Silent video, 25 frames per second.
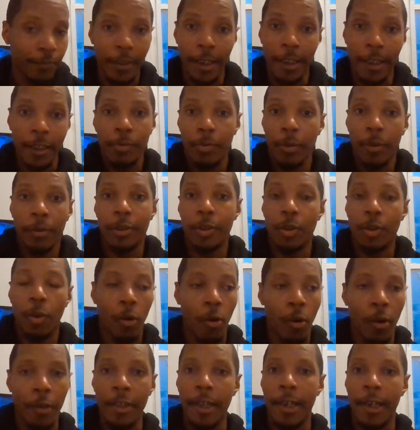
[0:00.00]
that's pretty much
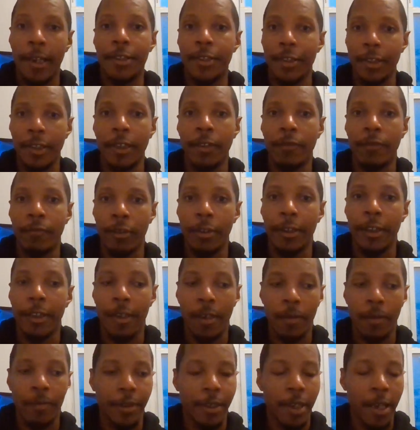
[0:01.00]
all that scene really
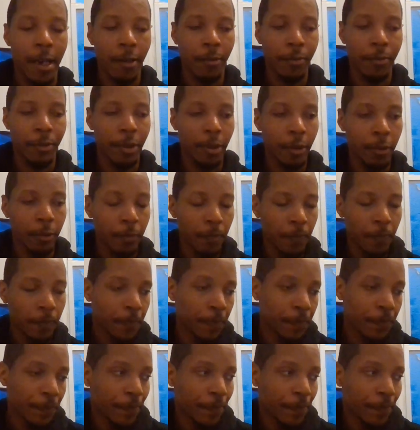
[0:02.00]
comes down to.